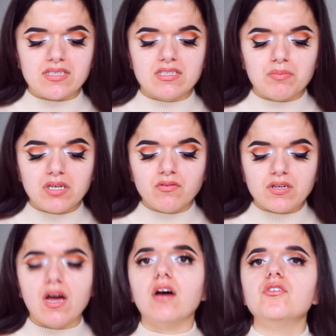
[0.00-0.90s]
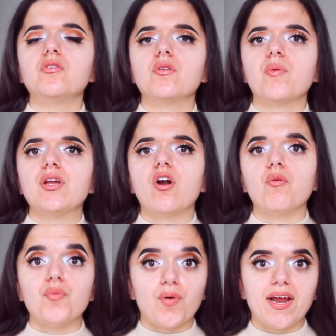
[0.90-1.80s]
It's a bit of an
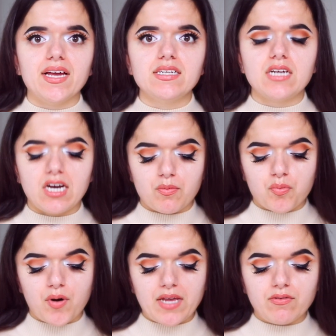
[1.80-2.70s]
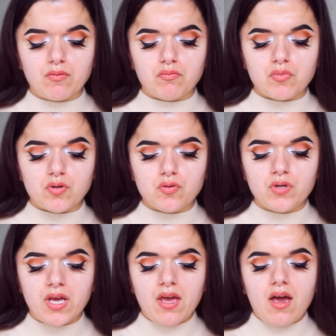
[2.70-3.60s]
under-the-radar brand, Private
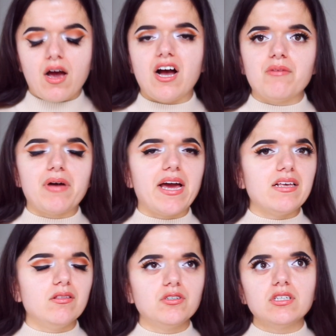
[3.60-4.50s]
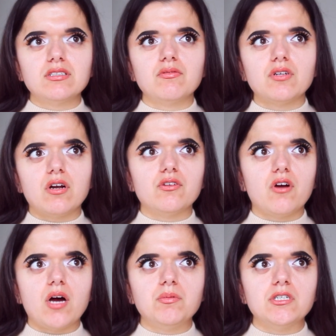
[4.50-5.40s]
Mood. I looked at some of their other
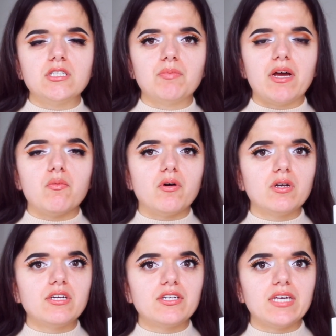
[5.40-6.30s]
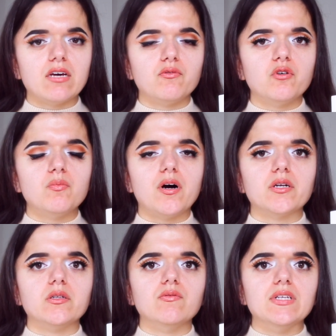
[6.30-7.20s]
options, but I wanted to get a full
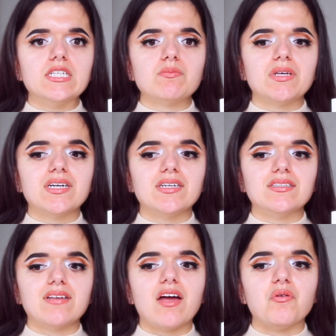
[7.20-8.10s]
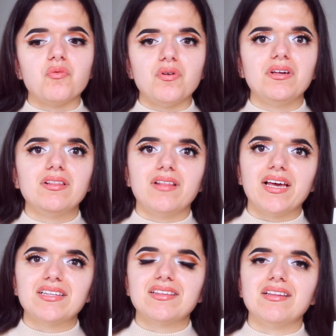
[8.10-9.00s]
bottle of this because I really
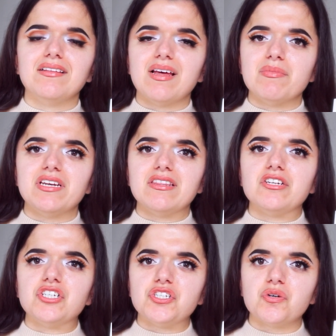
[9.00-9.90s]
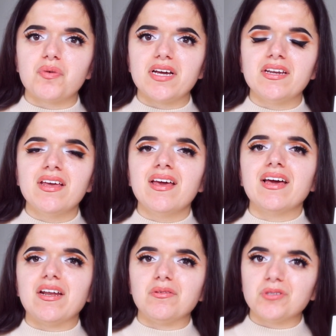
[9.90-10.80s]
liked the lemon and the gingerbread,
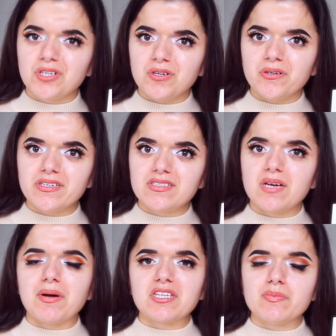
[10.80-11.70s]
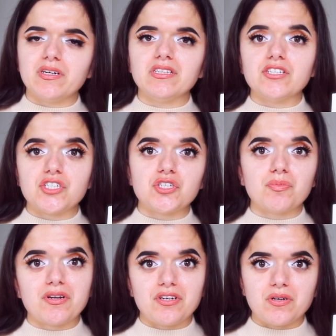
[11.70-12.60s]
and I was curious about smelling the
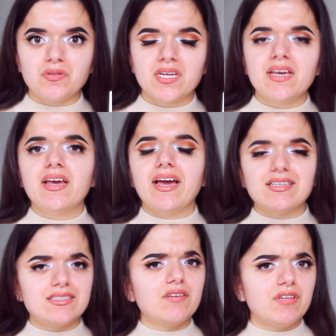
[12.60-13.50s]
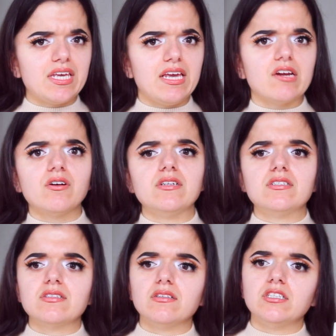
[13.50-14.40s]
gingerbread note. And it's definitely here. It's
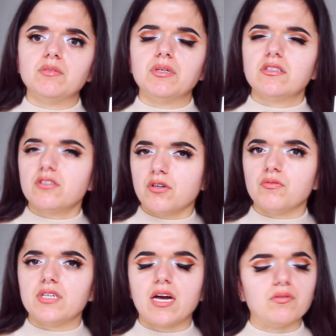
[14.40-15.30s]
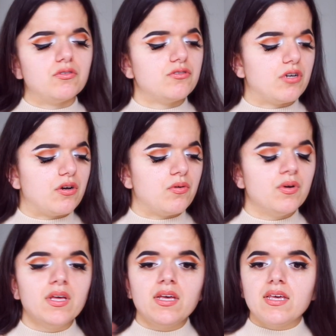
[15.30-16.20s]
just a little bit toned down. So
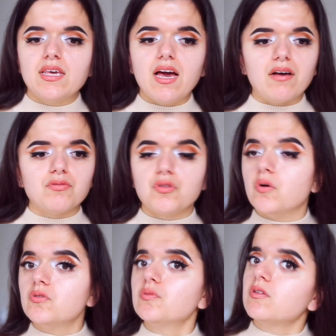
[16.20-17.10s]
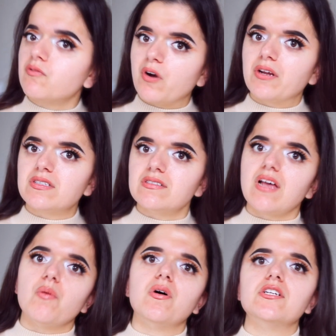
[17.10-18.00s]
yeah, those were the fragrances
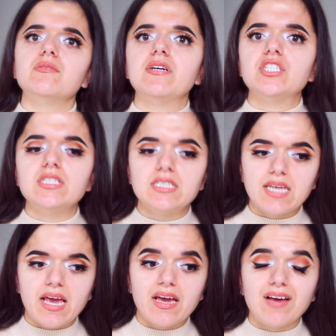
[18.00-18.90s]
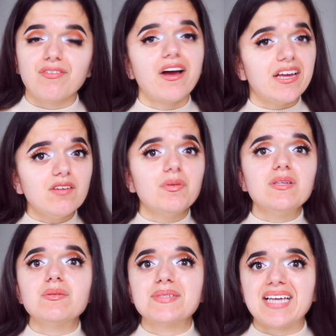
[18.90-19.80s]
I wanted to mention today. I've kind of
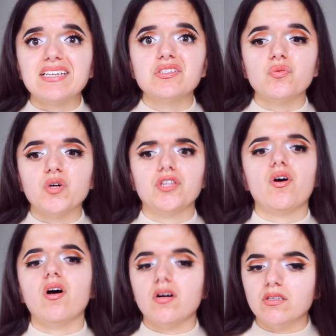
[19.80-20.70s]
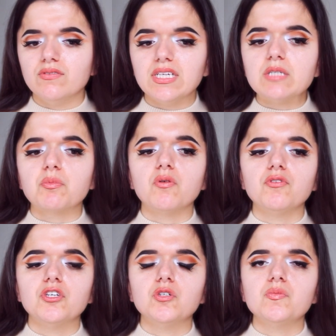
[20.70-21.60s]
been obsessed with all of these
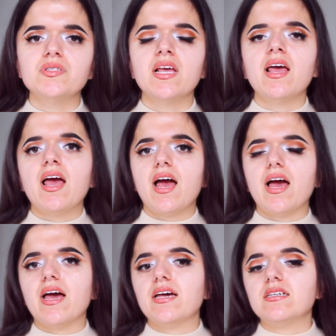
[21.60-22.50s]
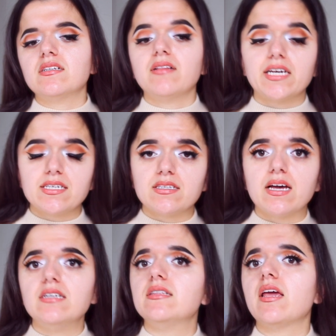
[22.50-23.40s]
perfumes, and like I
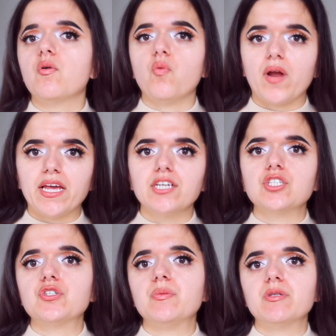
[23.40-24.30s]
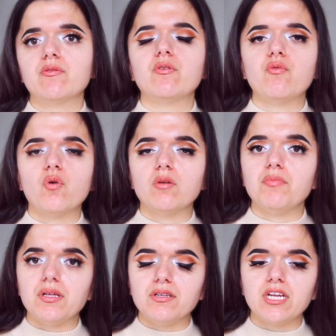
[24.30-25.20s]
said, they range in terms of
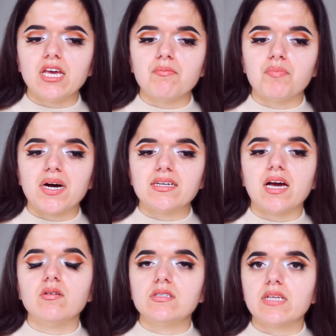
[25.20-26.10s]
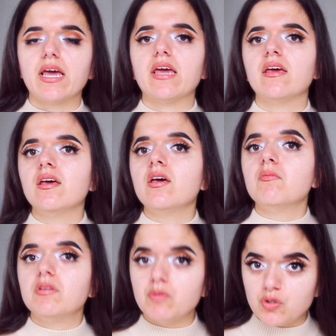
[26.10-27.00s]
affordability, but I would say
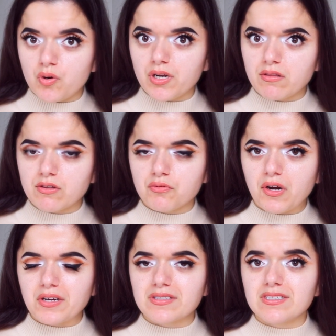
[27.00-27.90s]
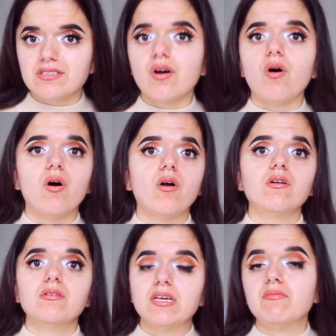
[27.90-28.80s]
the majority of these fragrances
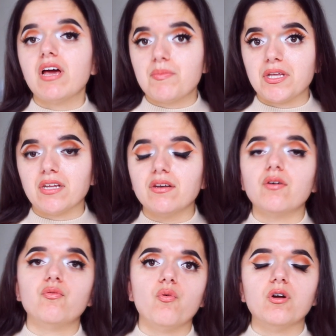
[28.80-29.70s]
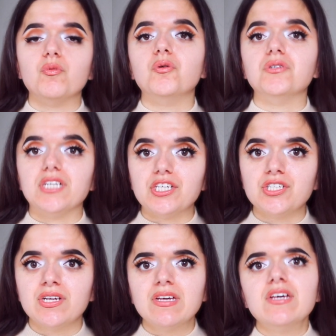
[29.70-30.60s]
are, in my opinion, affordable
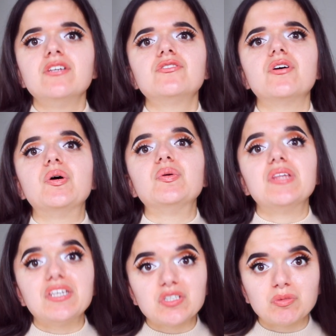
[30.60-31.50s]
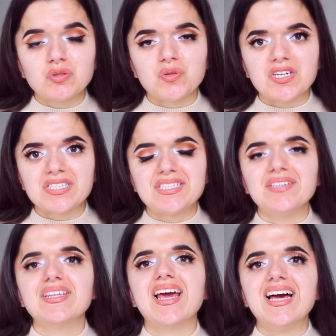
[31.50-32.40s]
niche. So thank you so much for watching
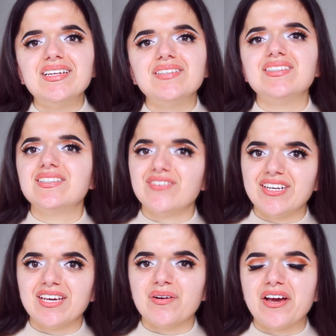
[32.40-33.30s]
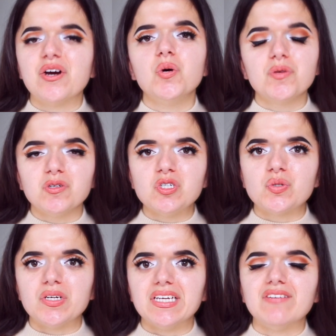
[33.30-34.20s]
till the end of this video. I hope you
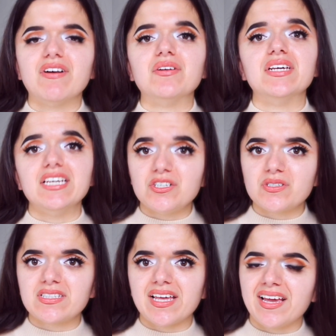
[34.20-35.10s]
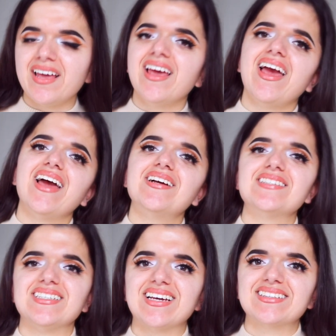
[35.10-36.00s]
enjoyed it and found it interesting, and I'll
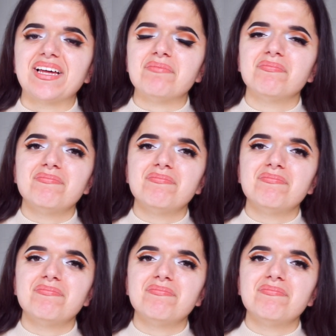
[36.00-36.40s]
see you next time.